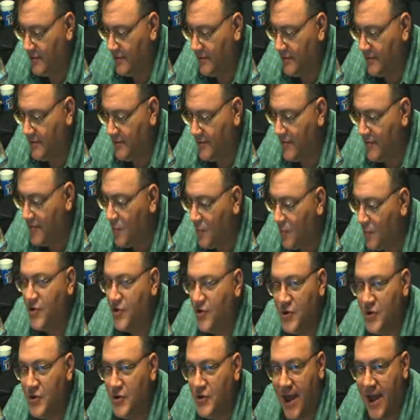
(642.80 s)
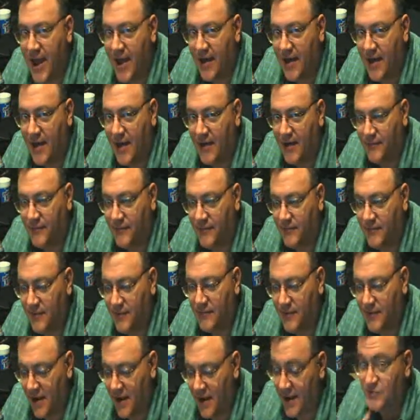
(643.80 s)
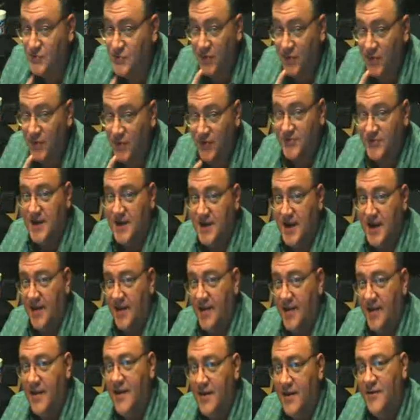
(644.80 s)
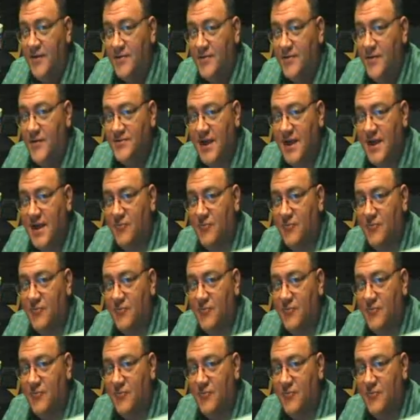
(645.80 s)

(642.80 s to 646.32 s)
than the one you have. Okay? That's what they're saying. They're saying,